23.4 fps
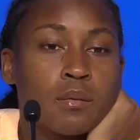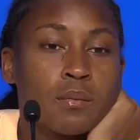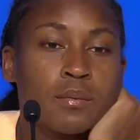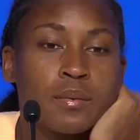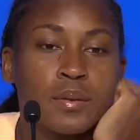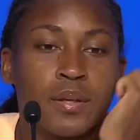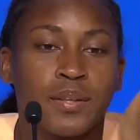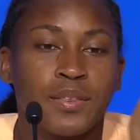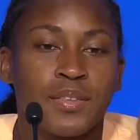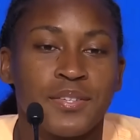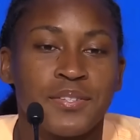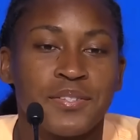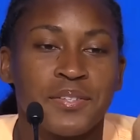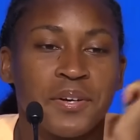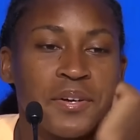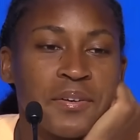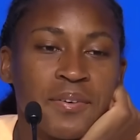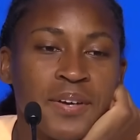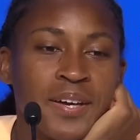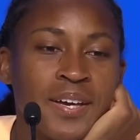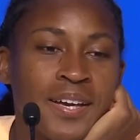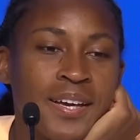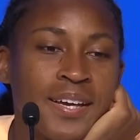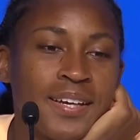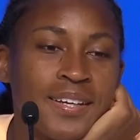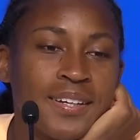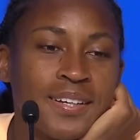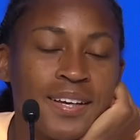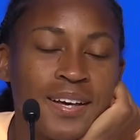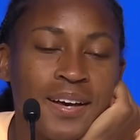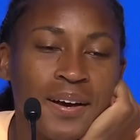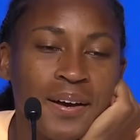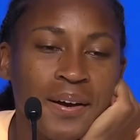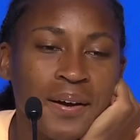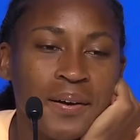Get the serve in.
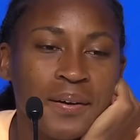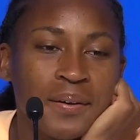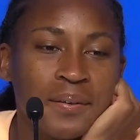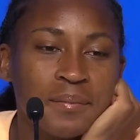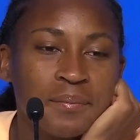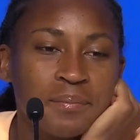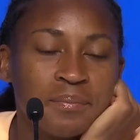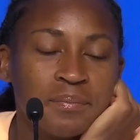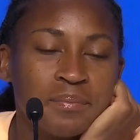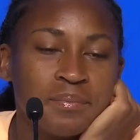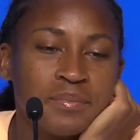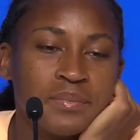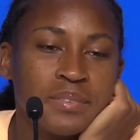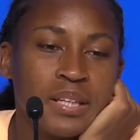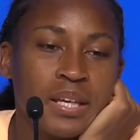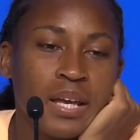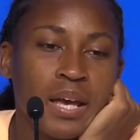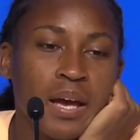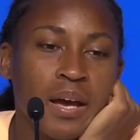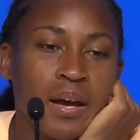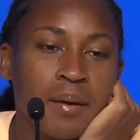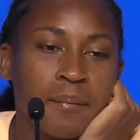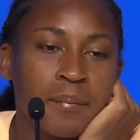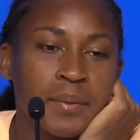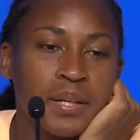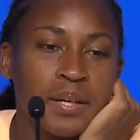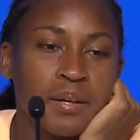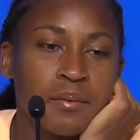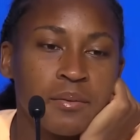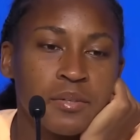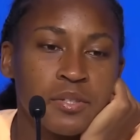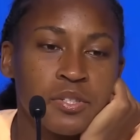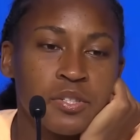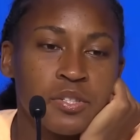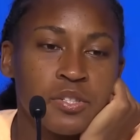Yeah, I mean, I
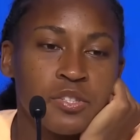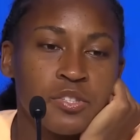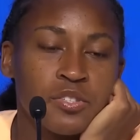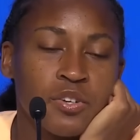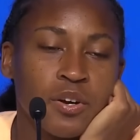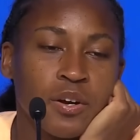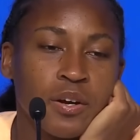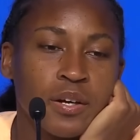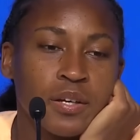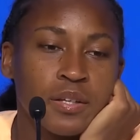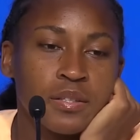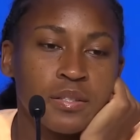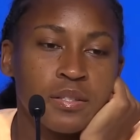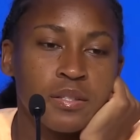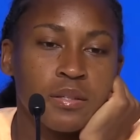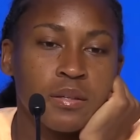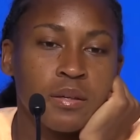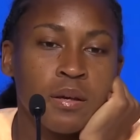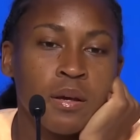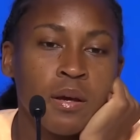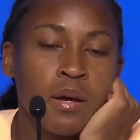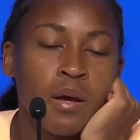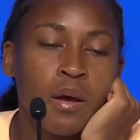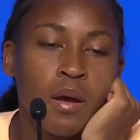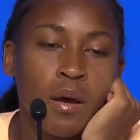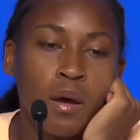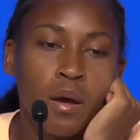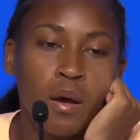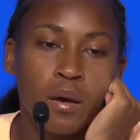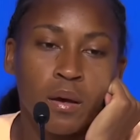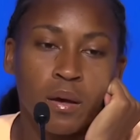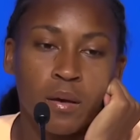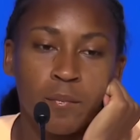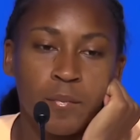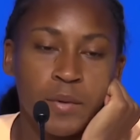was just trying to
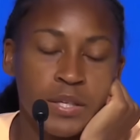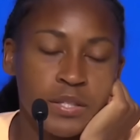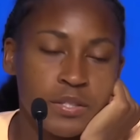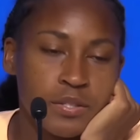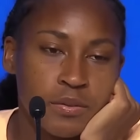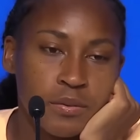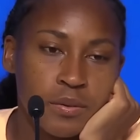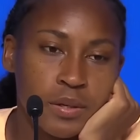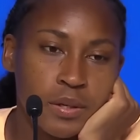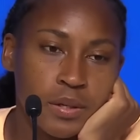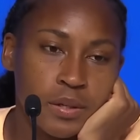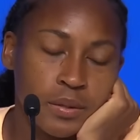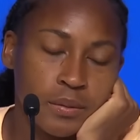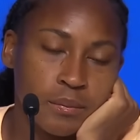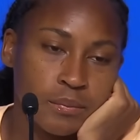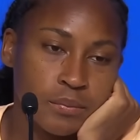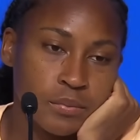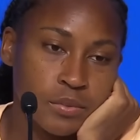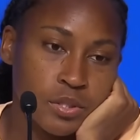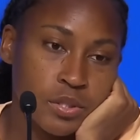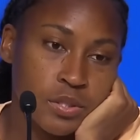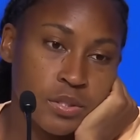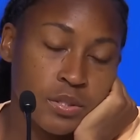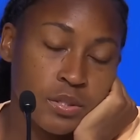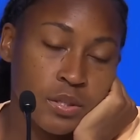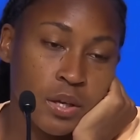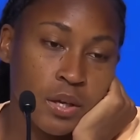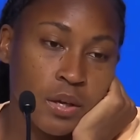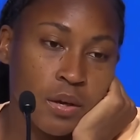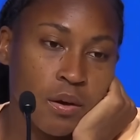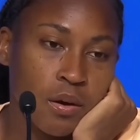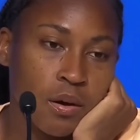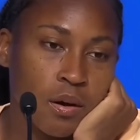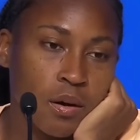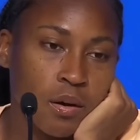commit to it and just stay
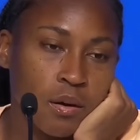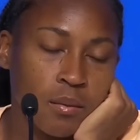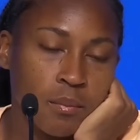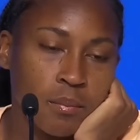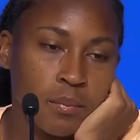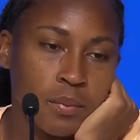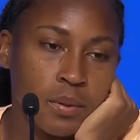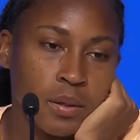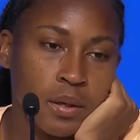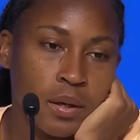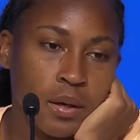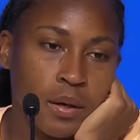calm.